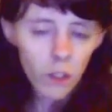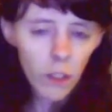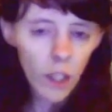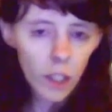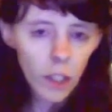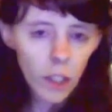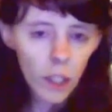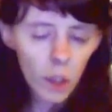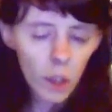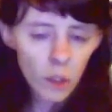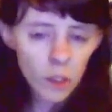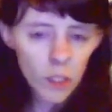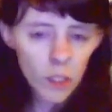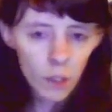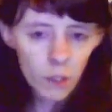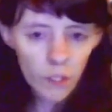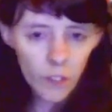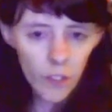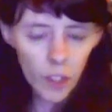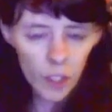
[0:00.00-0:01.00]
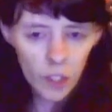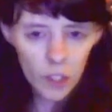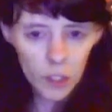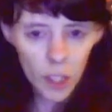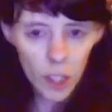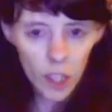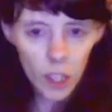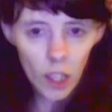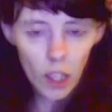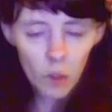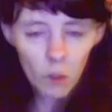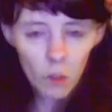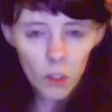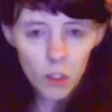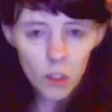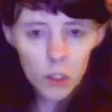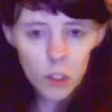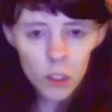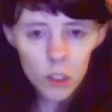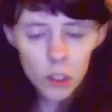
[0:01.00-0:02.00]
then there was other things. It
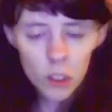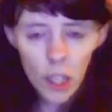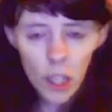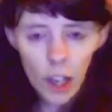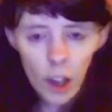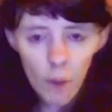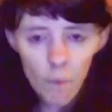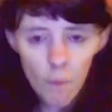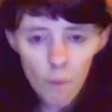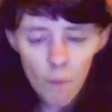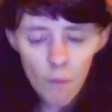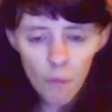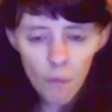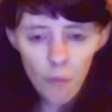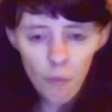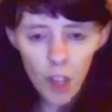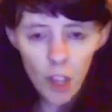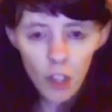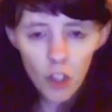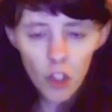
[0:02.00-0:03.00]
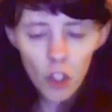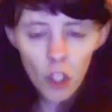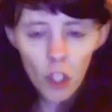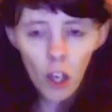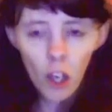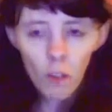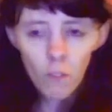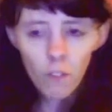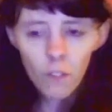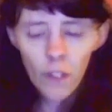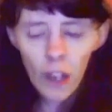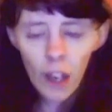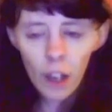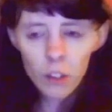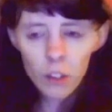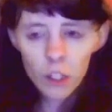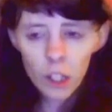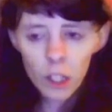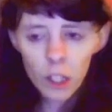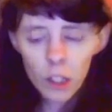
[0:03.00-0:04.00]
was You Can't
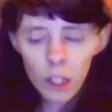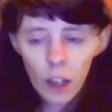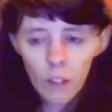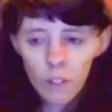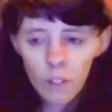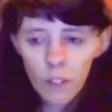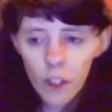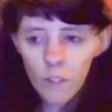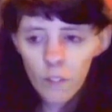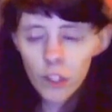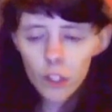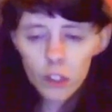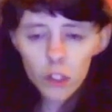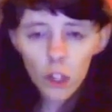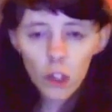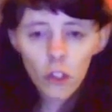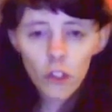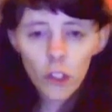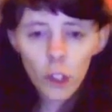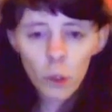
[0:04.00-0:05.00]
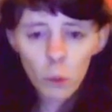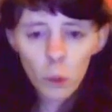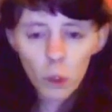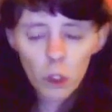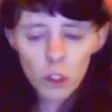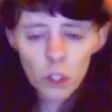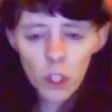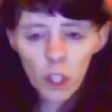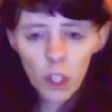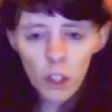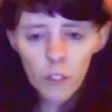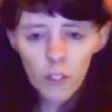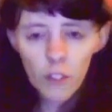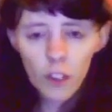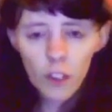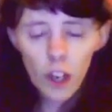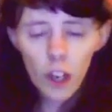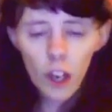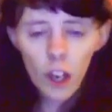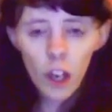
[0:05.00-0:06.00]
Fail to Love Victoria Wood
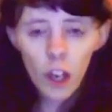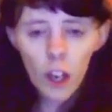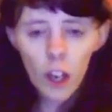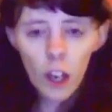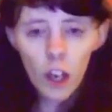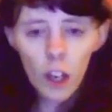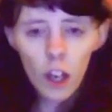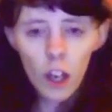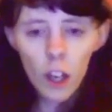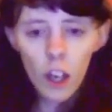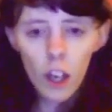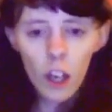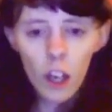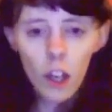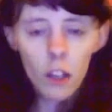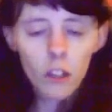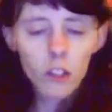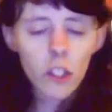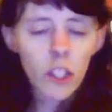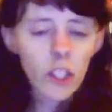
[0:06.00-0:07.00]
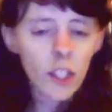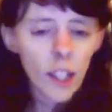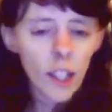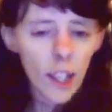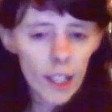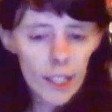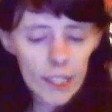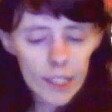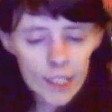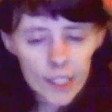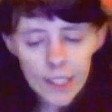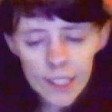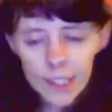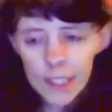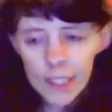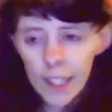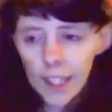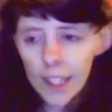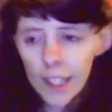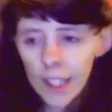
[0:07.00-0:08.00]
for her Dinner
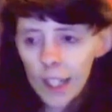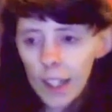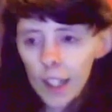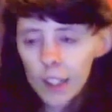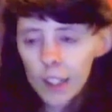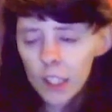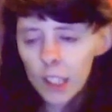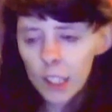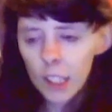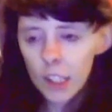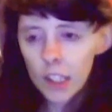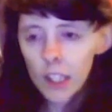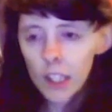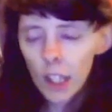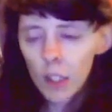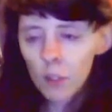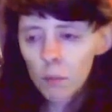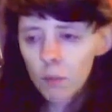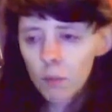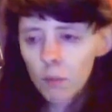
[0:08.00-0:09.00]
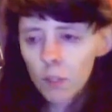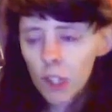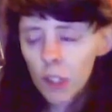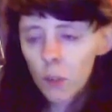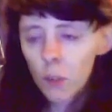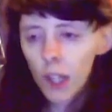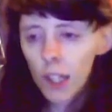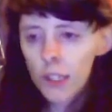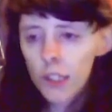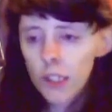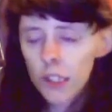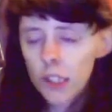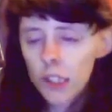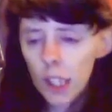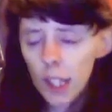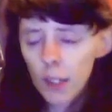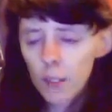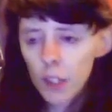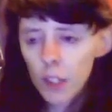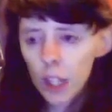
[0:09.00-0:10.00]
Ladies. It's a shame, in a way it's a
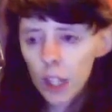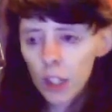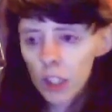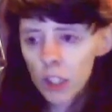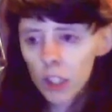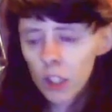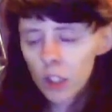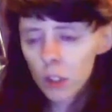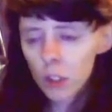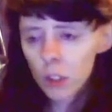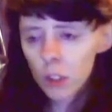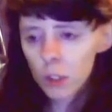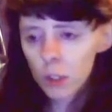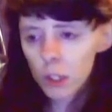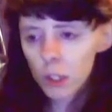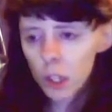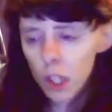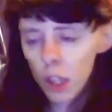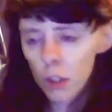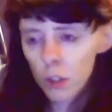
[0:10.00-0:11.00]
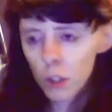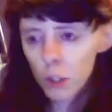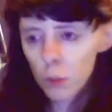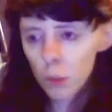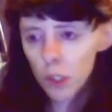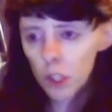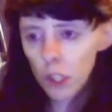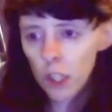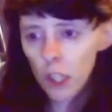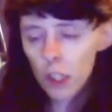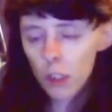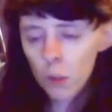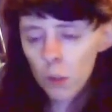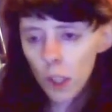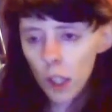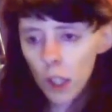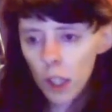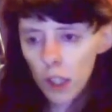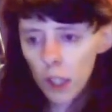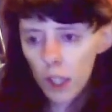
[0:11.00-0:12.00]
shame they only did two series, but in another
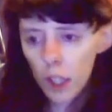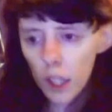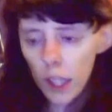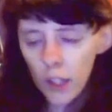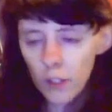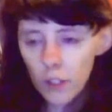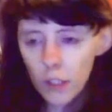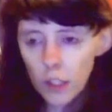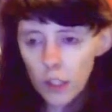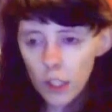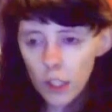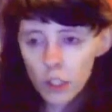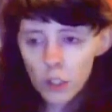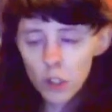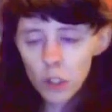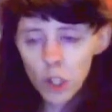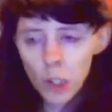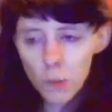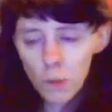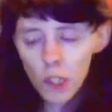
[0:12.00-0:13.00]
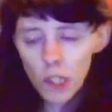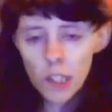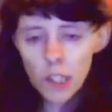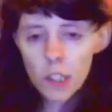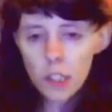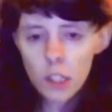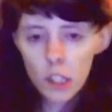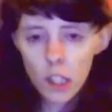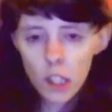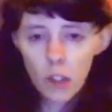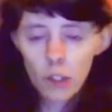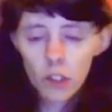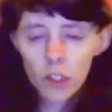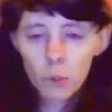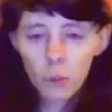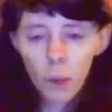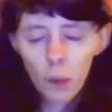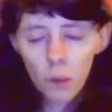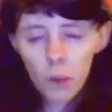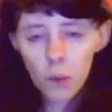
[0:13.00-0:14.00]
way, if they'd done too many
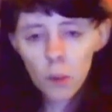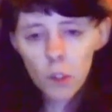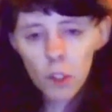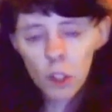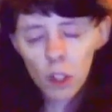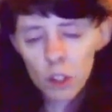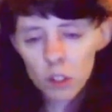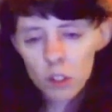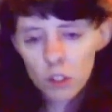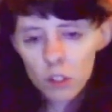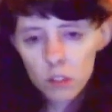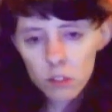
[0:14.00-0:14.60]
series, it probably would have got,